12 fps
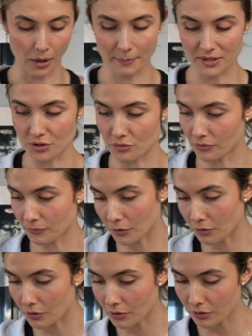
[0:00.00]
our
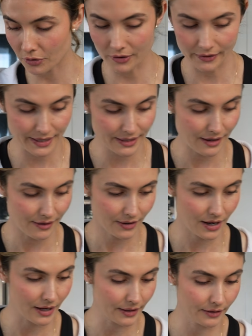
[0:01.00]
beautiful green
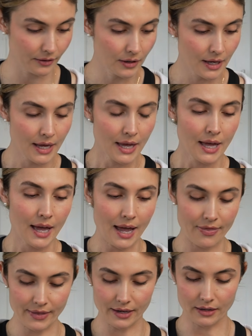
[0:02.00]
avocado.
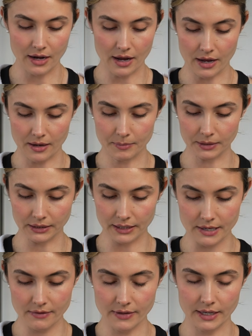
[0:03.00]
And then I
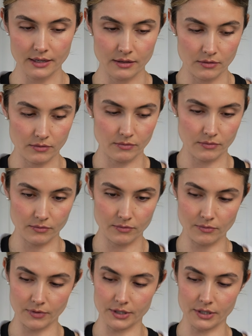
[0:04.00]
believe that
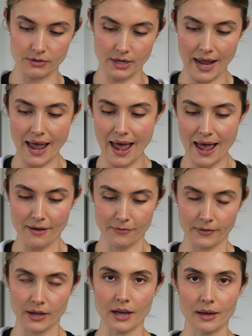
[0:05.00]
we're doing a
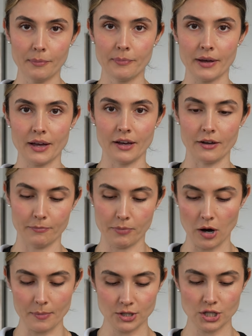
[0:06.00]
half cup of
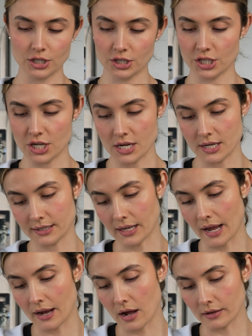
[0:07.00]
Parmesan cheese.
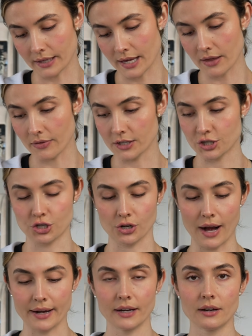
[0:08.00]
I got like the
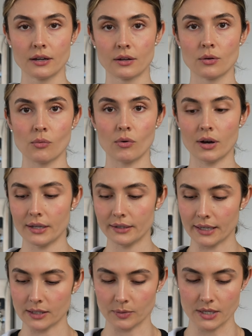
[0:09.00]
shredded one.
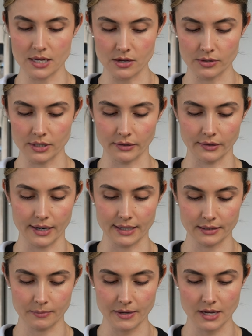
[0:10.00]
That's what he used in the
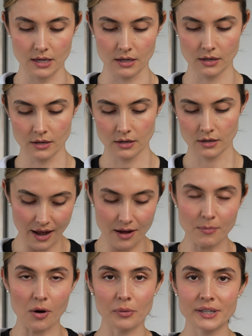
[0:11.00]
recipe.
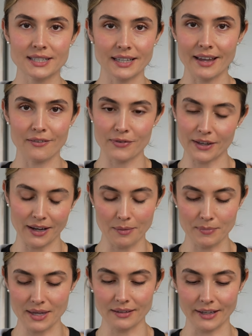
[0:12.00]
I'm always like, feel like
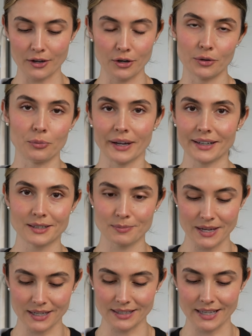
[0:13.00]
I'm being like hoodwinked
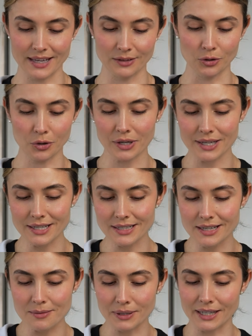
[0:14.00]
because they look
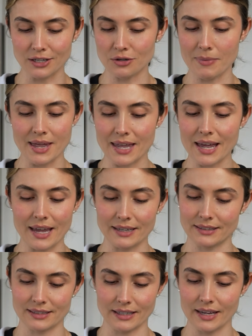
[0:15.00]
easy, but then you make it and
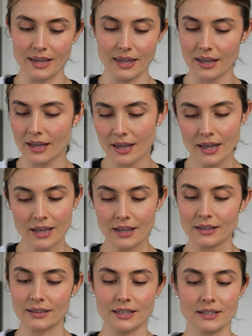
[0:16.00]
it's like
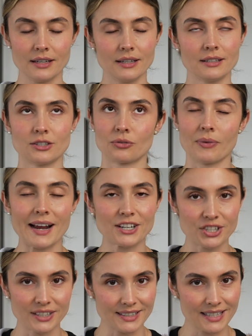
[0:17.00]
the
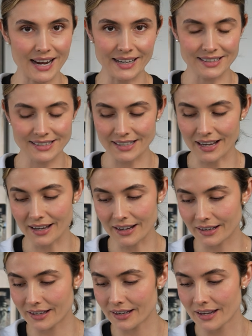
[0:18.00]
directions kind of
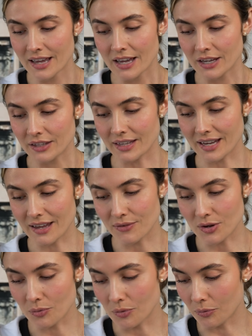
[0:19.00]
suck. They give
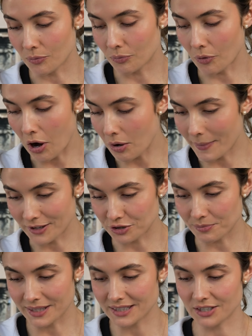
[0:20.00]
you wrong
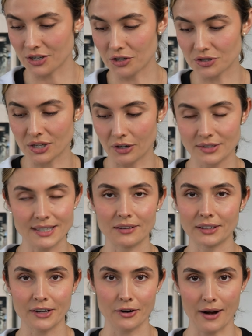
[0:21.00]
measurements and yours turns out
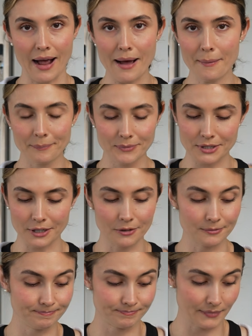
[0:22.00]
like crap.
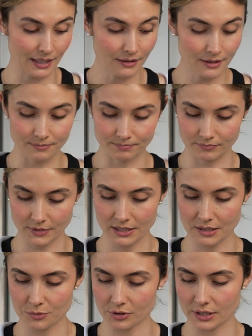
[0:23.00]
So I don't know, this
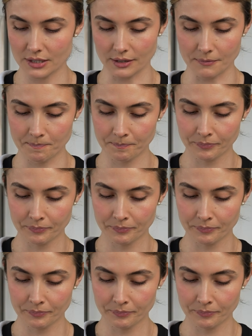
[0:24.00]
seems really easy.